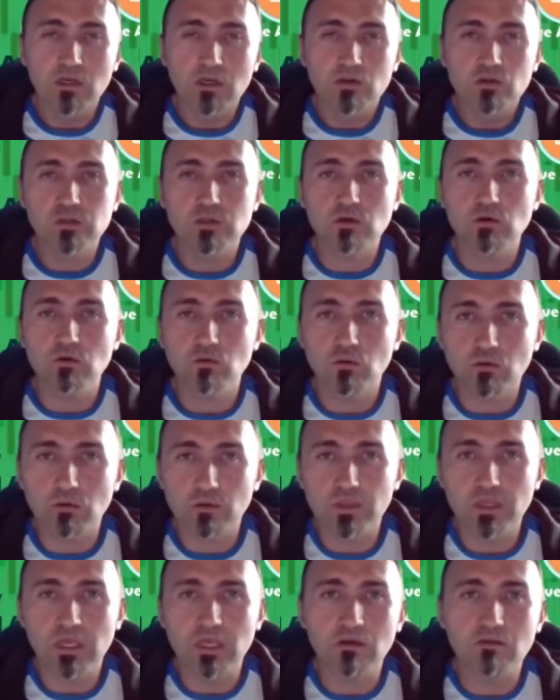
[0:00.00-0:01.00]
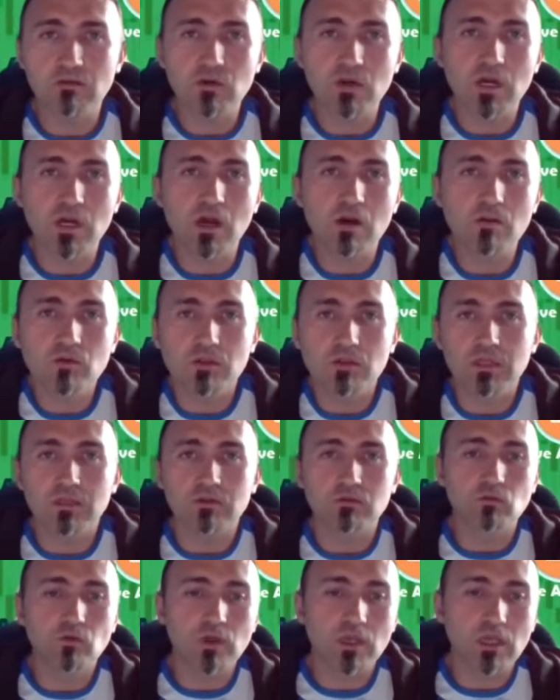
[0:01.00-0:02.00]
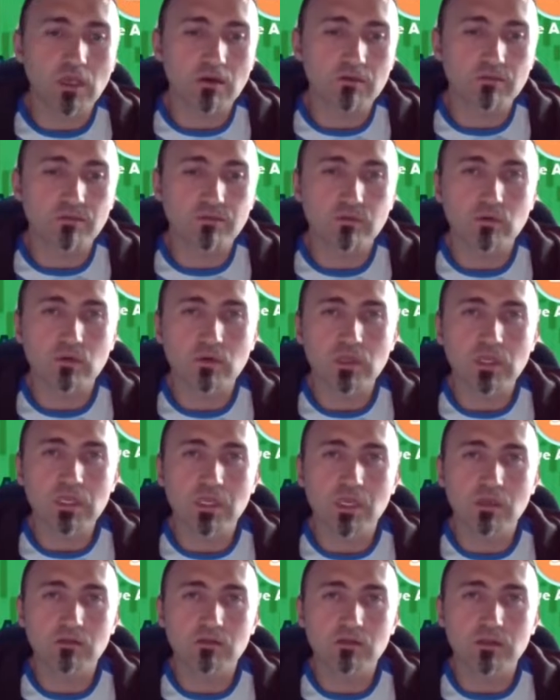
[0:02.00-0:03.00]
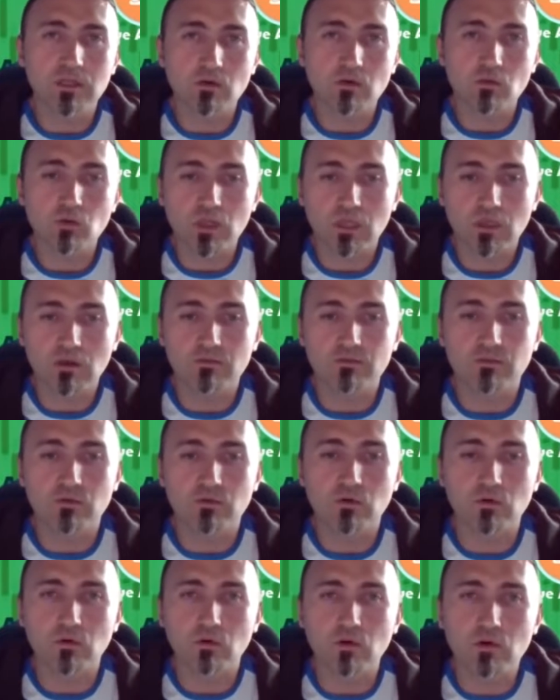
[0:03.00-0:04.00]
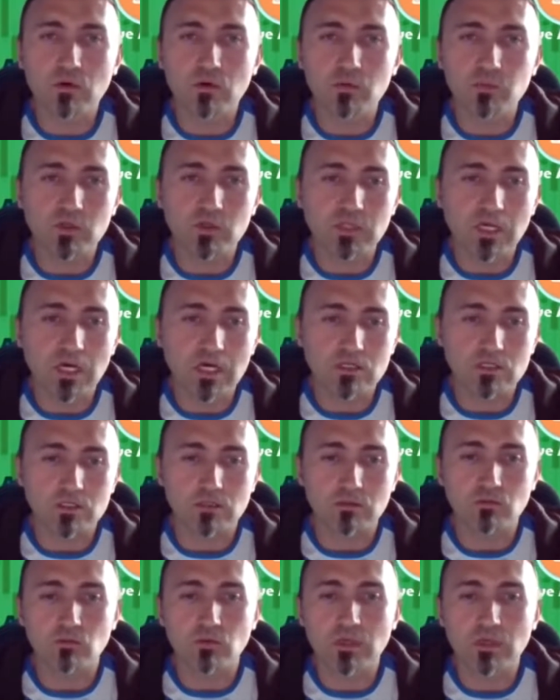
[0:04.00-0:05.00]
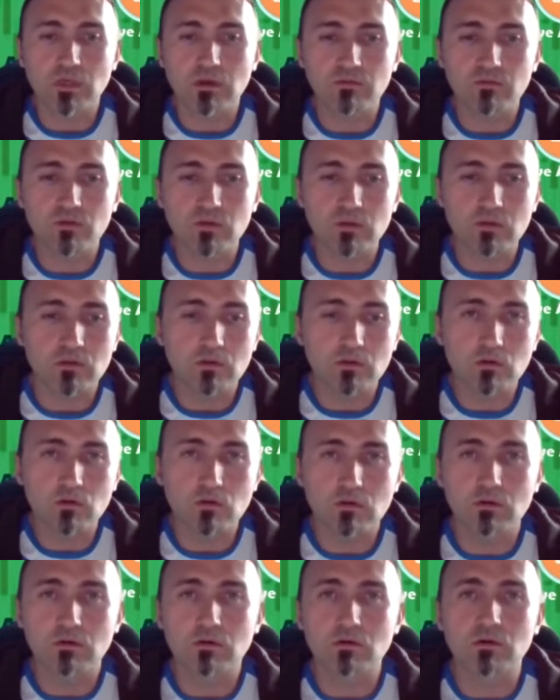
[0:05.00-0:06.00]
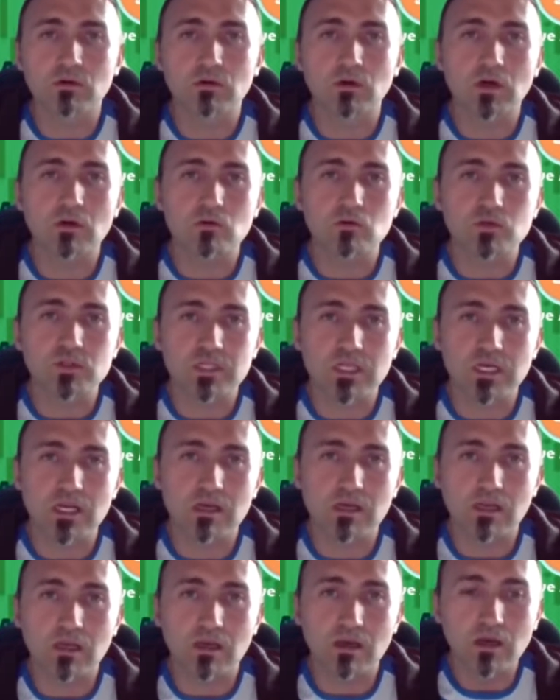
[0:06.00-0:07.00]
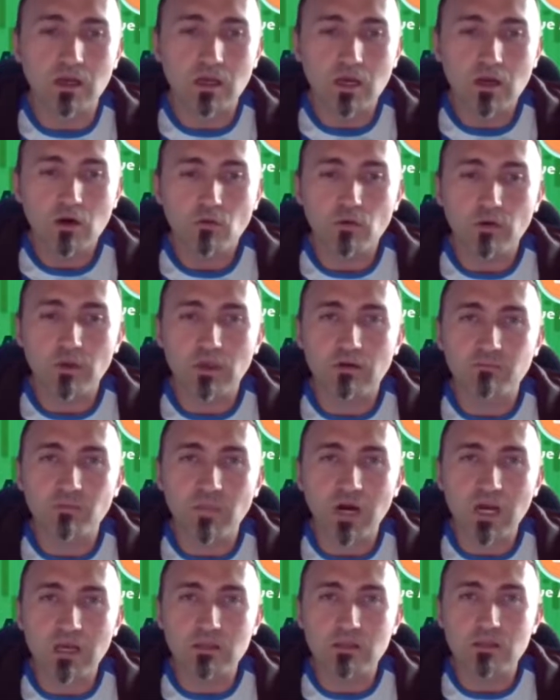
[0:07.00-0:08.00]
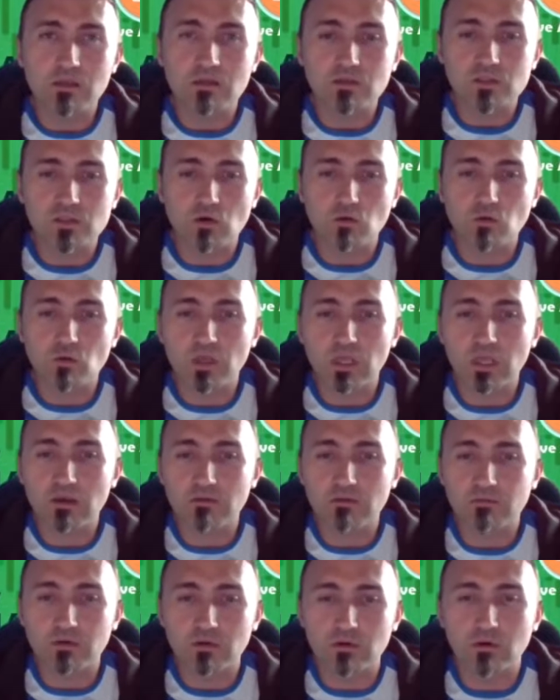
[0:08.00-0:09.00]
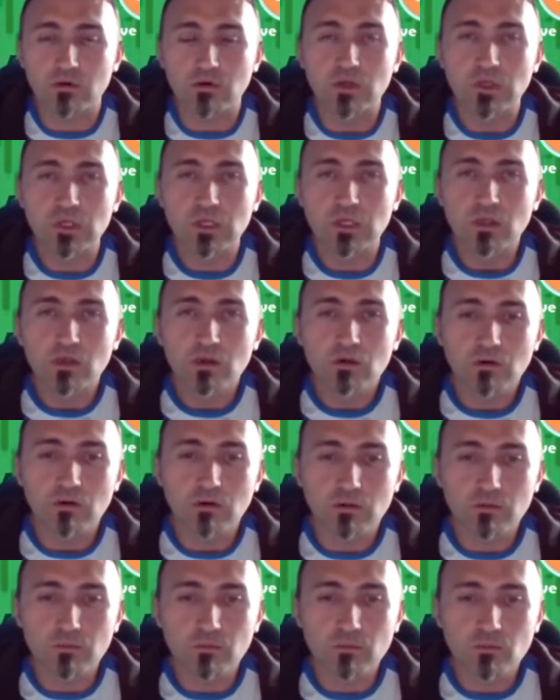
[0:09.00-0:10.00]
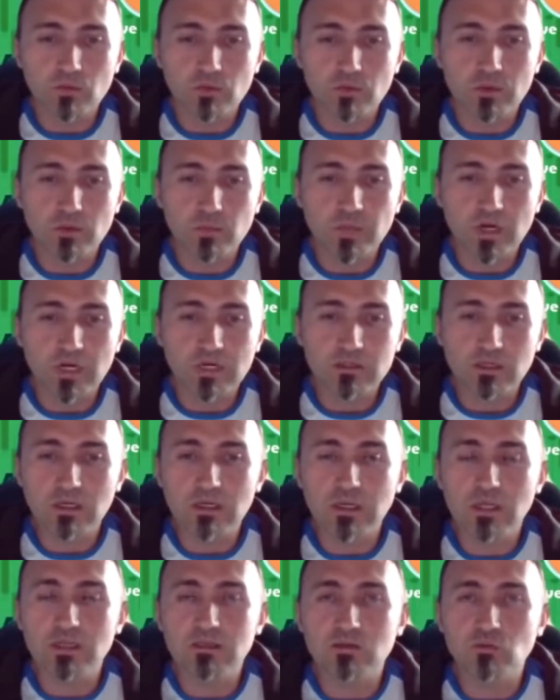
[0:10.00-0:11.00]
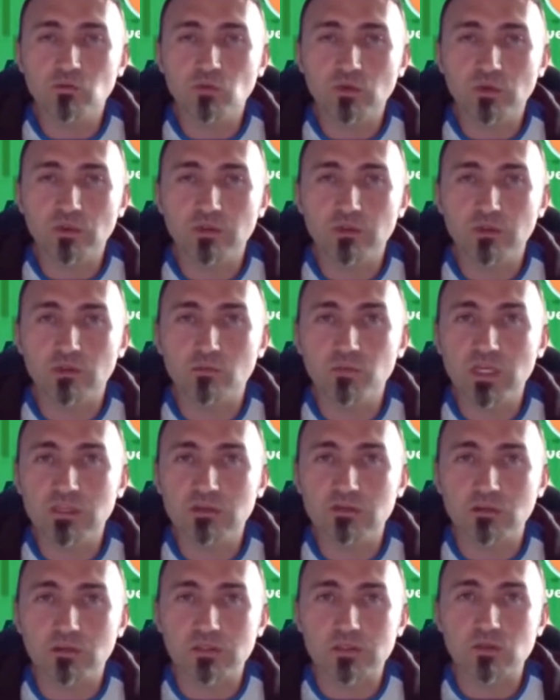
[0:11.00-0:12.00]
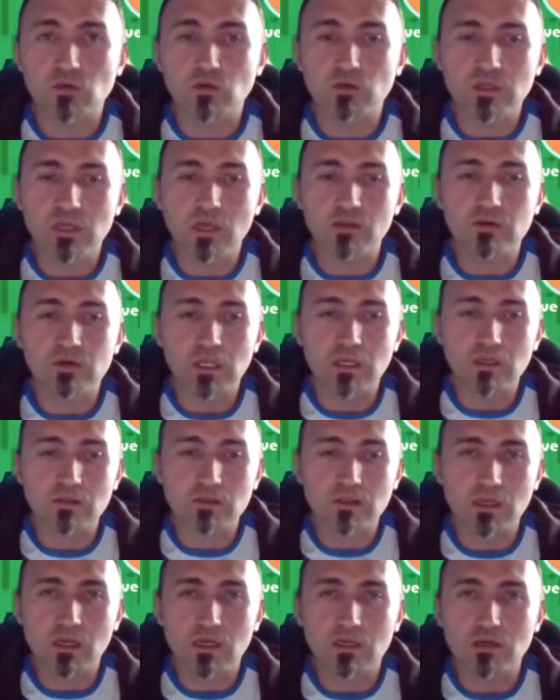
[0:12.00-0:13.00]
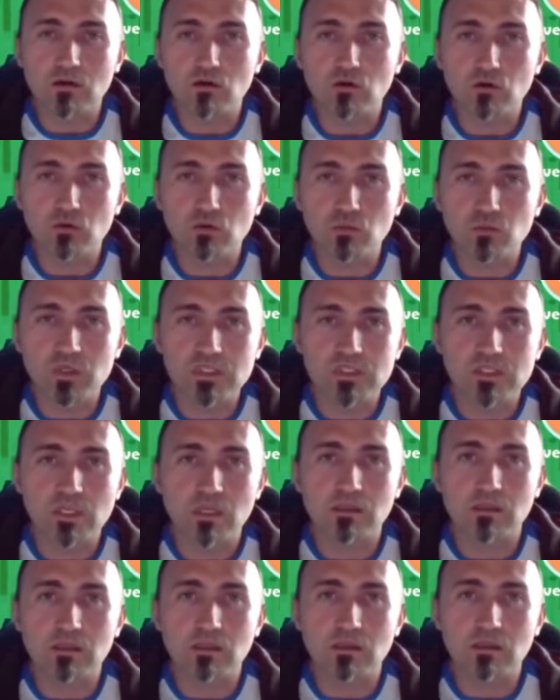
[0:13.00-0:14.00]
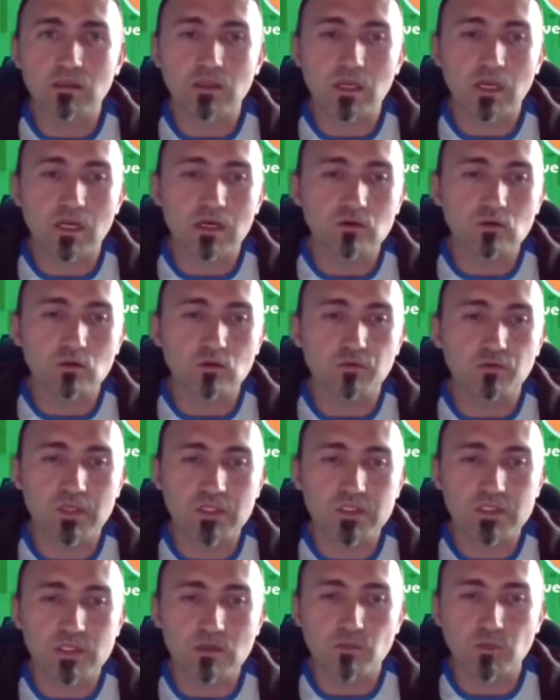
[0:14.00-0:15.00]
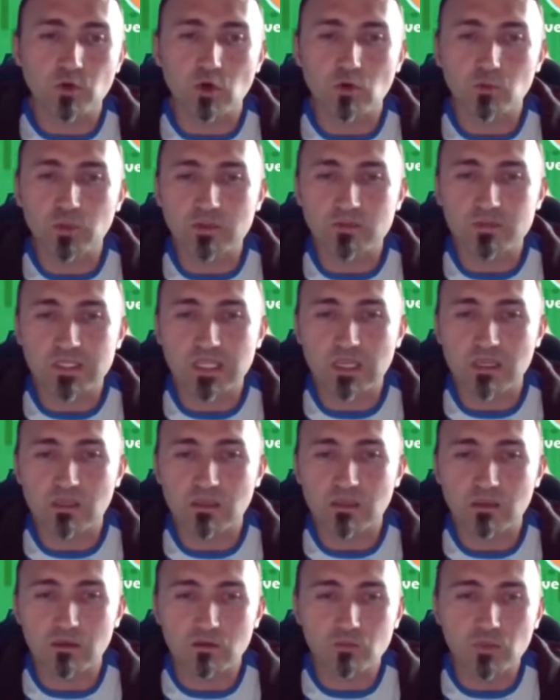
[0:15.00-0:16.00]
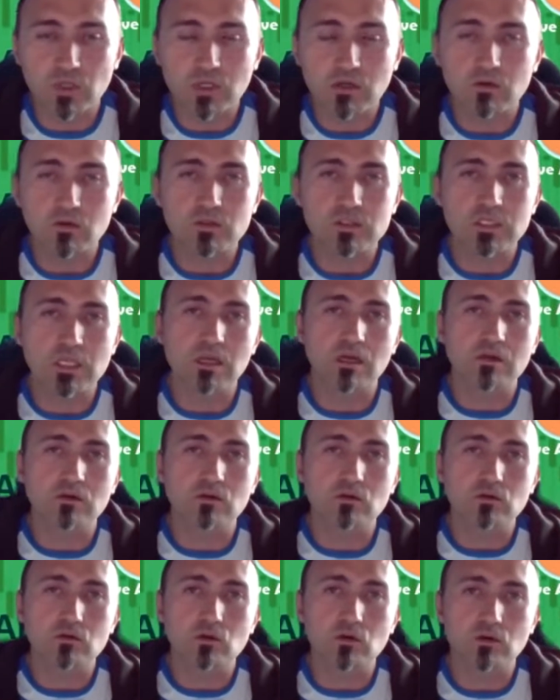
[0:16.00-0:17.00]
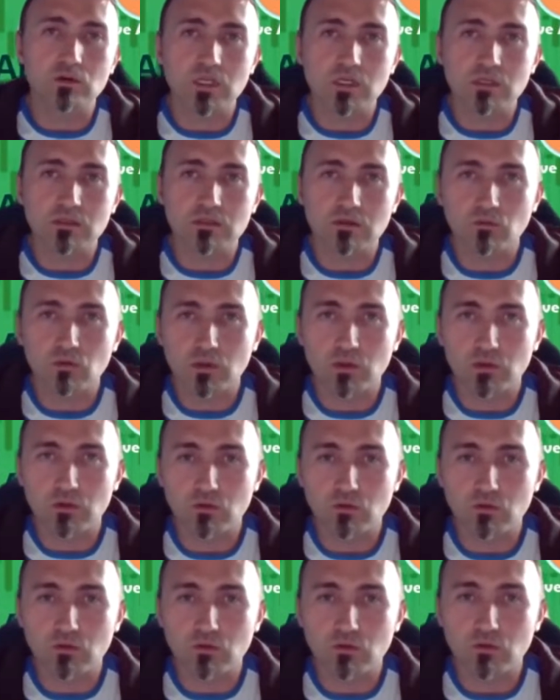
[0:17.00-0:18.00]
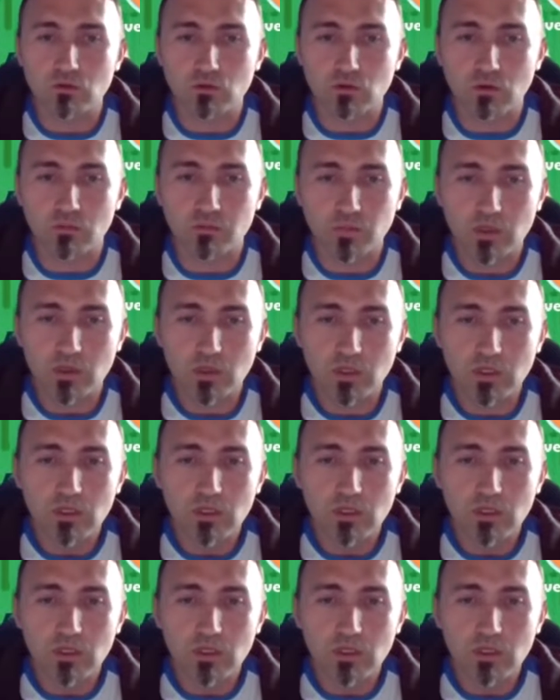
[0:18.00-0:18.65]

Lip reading: So they have in common that we have, in Canada, we have oil production. We have in Australia, we have mining. So we have the part related with the metals. On the other hand, they are economies that they are not facing problems like here because they are not connecting with Europe.